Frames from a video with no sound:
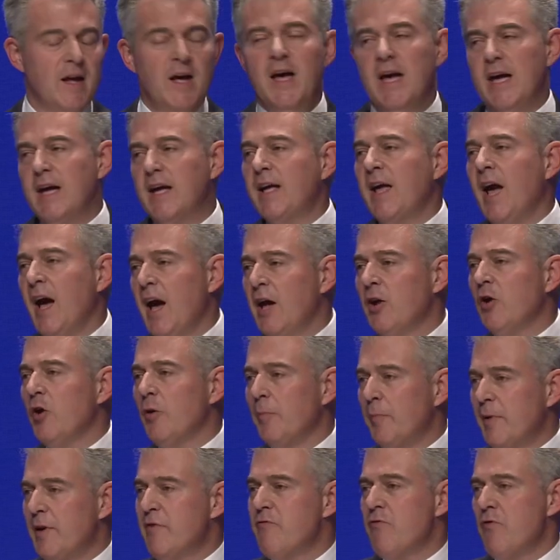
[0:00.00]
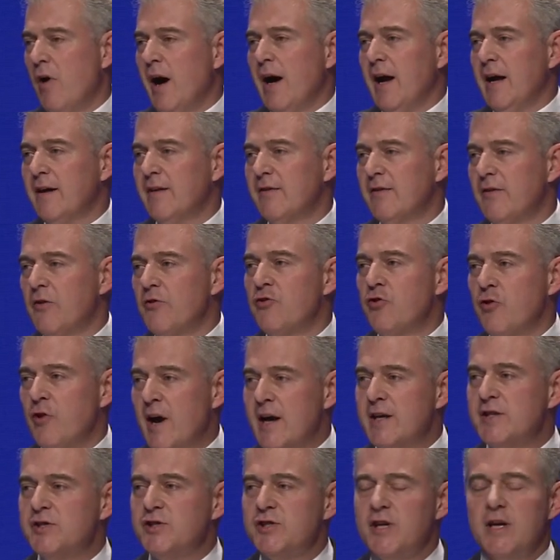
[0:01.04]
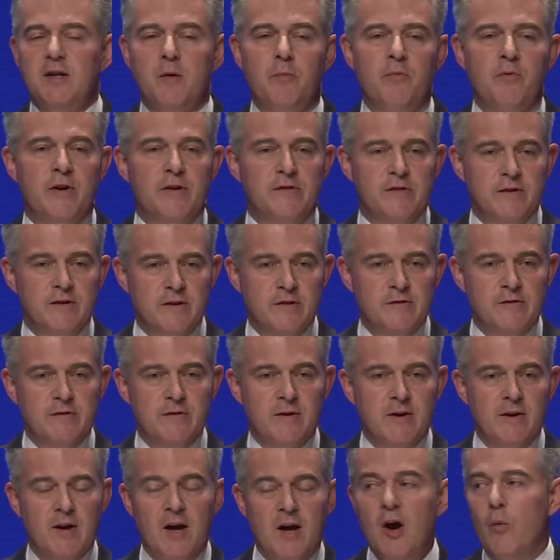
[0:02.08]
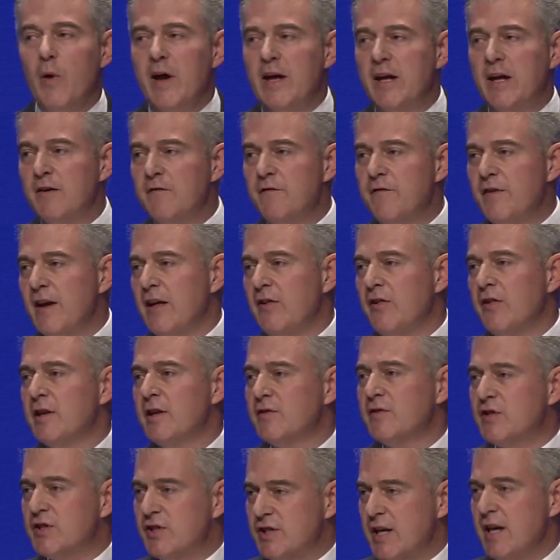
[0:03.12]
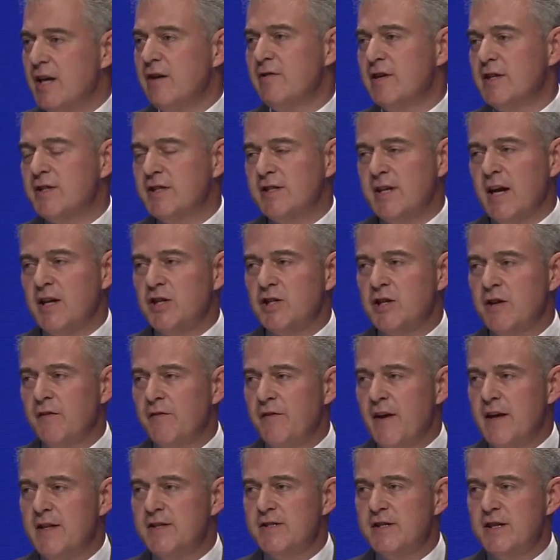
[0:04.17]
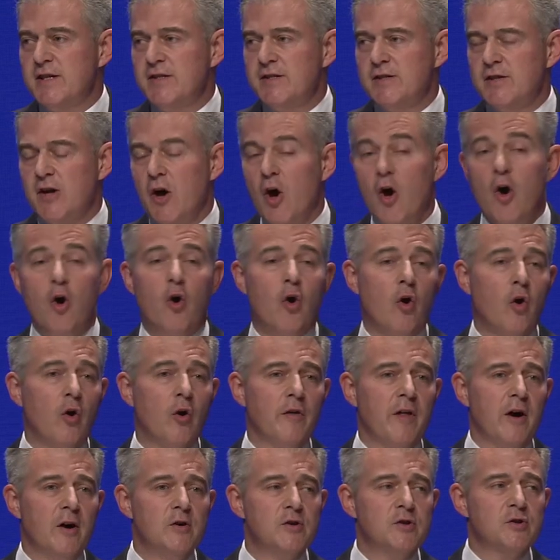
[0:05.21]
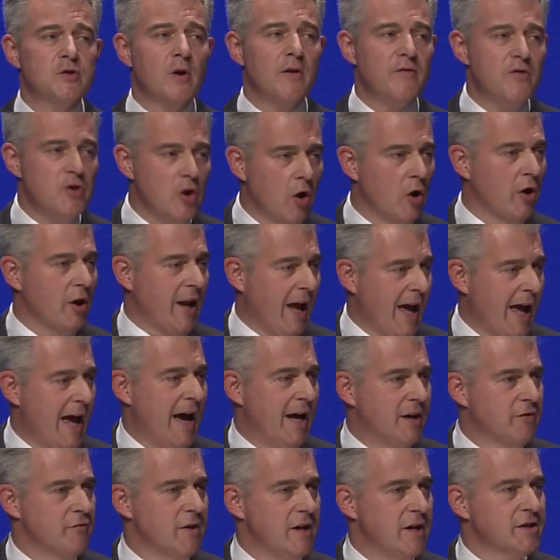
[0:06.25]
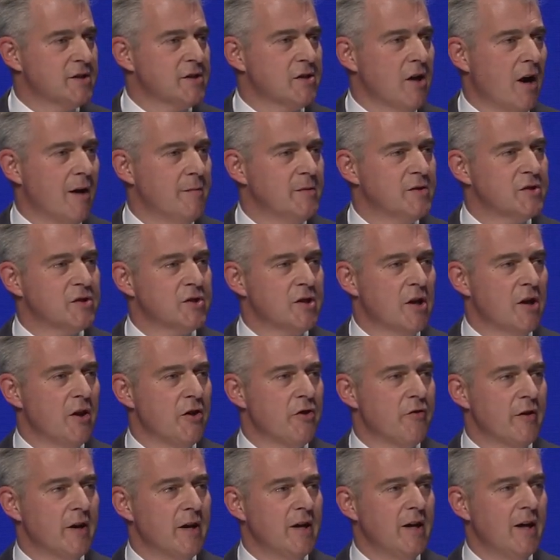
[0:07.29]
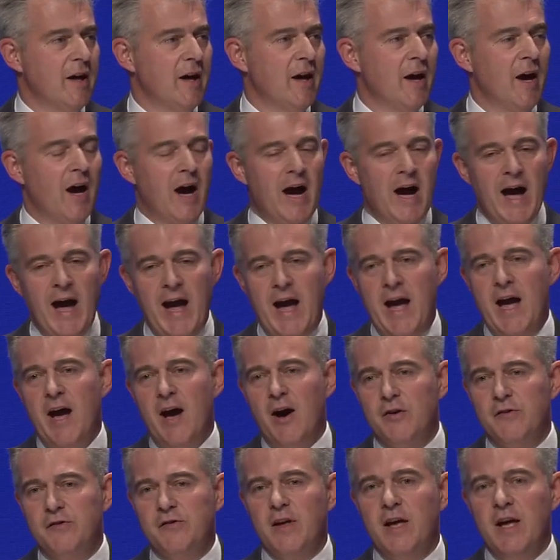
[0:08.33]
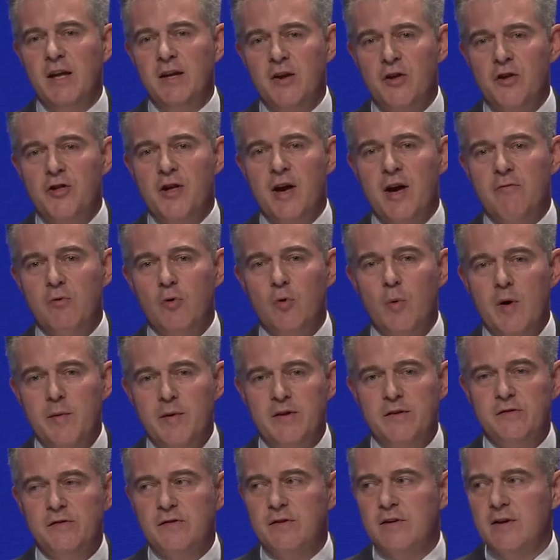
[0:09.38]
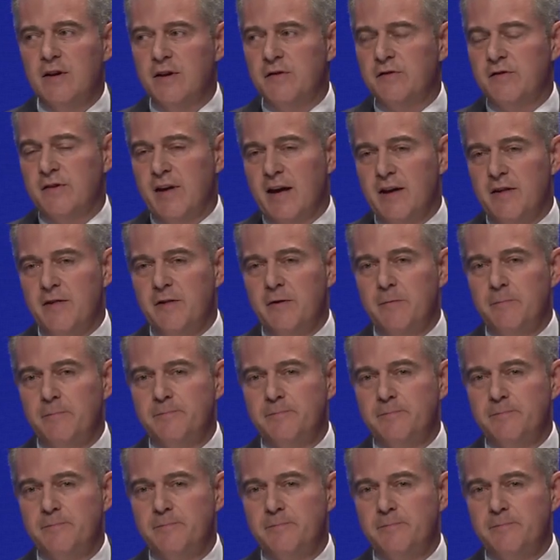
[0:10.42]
It cannot be right that transgender prisoners, when convicted of serious sexual offences or those who have not had reassignment surgery, are housed in a general women's estate.